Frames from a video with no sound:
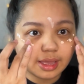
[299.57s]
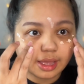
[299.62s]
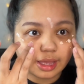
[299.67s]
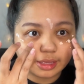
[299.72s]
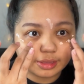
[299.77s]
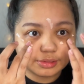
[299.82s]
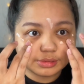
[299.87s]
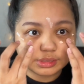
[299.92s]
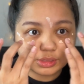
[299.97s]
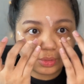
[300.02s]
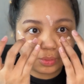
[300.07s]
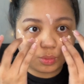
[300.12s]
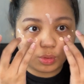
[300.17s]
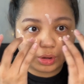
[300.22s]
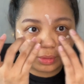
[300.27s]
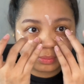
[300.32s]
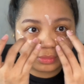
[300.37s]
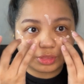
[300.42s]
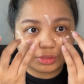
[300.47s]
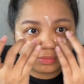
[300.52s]
I use the
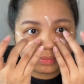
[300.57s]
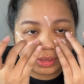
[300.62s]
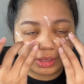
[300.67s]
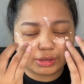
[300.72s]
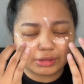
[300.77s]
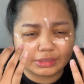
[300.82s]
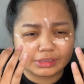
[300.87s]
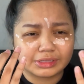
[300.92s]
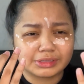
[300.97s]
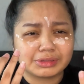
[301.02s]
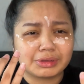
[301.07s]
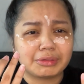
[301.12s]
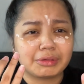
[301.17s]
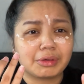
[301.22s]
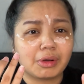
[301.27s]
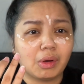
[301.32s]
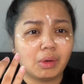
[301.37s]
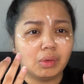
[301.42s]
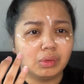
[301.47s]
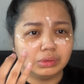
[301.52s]
warmth of my, it's so
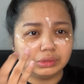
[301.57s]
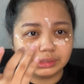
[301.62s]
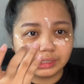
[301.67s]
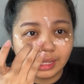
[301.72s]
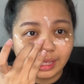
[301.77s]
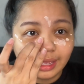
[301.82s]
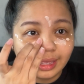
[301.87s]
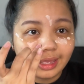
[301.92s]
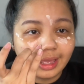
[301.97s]
cold.